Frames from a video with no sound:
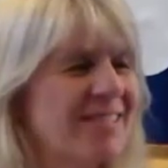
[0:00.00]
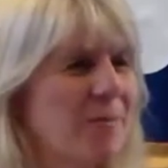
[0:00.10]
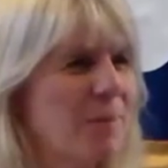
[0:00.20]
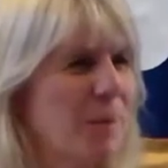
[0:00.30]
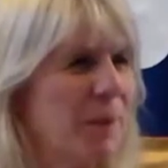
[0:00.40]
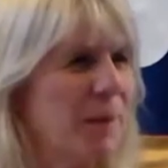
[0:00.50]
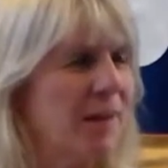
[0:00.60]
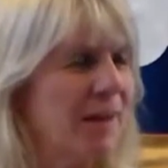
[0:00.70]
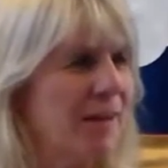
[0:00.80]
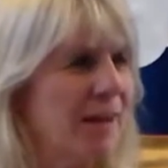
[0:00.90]
Some
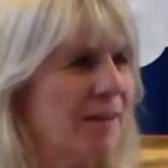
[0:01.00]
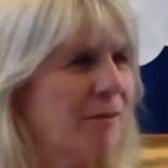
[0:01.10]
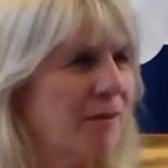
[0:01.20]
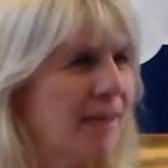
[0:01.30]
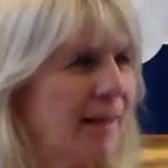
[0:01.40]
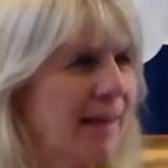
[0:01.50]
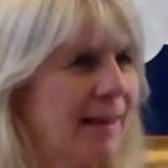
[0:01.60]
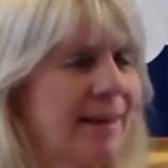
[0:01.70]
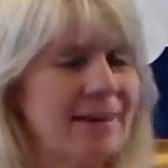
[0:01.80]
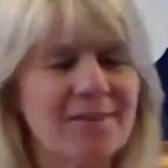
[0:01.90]
people kind of feel
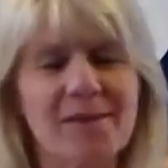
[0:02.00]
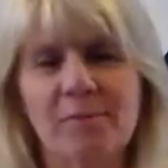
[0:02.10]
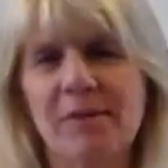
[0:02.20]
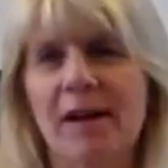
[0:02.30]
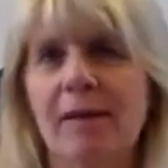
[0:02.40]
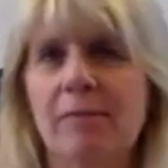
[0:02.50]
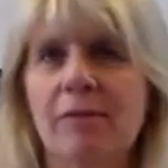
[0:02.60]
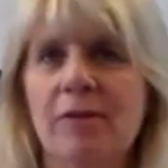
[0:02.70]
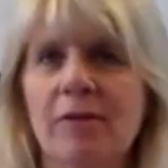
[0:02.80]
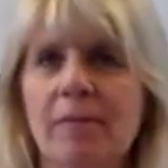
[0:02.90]
like it is
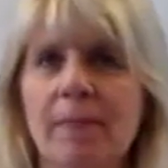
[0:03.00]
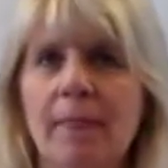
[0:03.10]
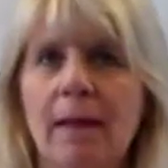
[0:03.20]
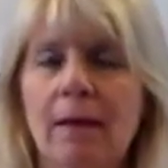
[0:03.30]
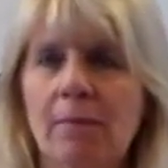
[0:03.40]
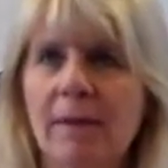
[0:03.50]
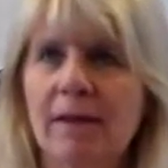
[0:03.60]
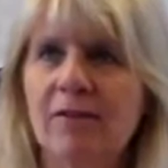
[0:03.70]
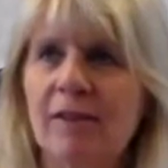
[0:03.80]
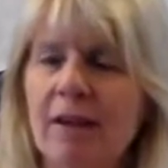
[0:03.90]
sometimes.
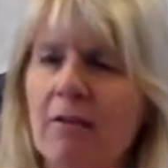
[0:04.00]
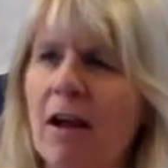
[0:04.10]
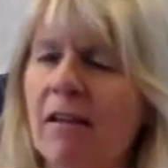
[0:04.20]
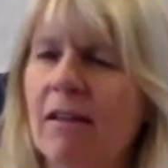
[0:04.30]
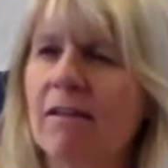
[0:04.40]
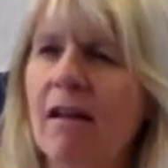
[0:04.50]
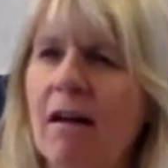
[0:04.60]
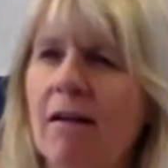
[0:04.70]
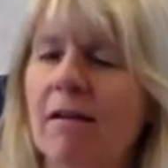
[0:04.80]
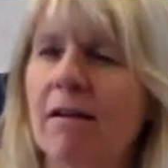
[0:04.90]
But it's there all
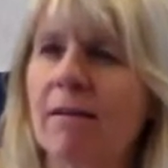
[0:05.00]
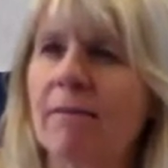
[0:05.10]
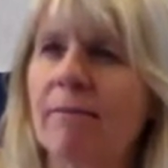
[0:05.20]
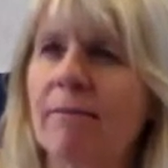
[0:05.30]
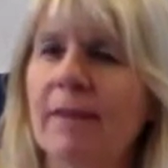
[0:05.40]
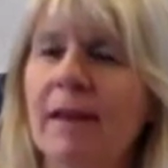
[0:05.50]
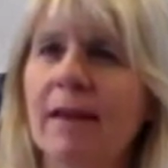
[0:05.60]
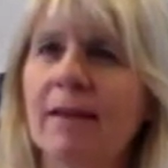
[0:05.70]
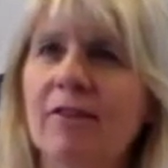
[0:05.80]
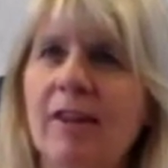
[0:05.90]
along.
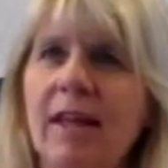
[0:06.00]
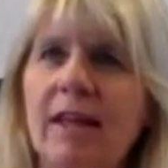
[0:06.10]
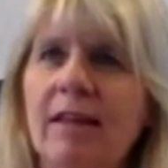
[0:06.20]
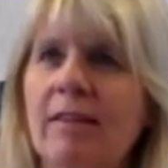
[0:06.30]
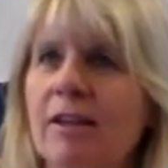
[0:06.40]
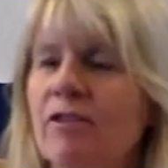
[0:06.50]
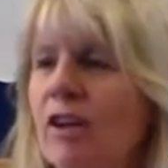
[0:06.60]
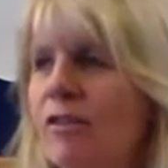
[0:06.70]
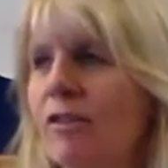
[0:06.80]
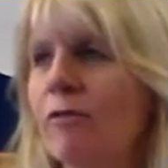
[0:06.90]
It's like the
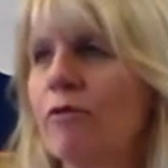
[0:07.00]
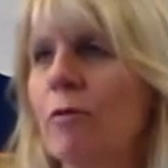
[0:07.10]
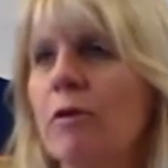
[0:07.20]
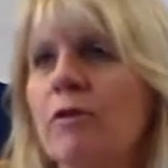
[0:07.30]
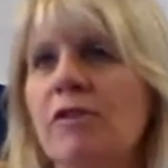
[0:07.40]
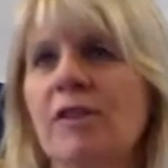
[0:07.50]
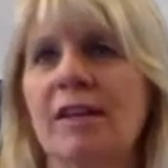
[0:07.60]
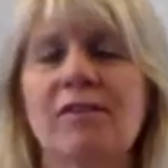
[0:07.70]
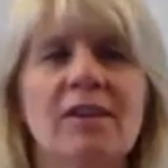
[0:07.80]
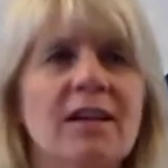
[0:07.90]
chest of drawers
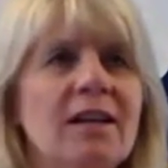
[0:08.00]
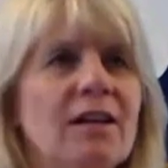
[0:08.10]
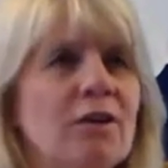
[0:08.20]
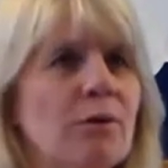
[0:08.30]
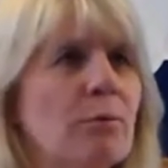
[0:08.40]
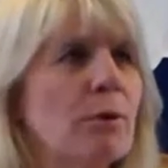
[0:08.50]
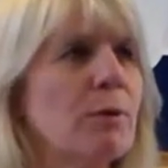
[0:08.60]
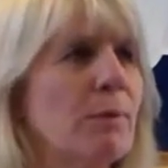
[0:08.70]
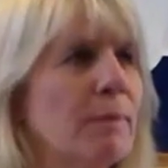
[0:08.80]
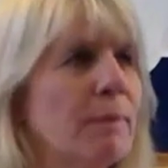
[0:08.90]
that's sitting in your
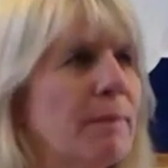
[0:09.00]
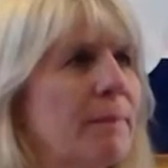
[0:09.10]
room.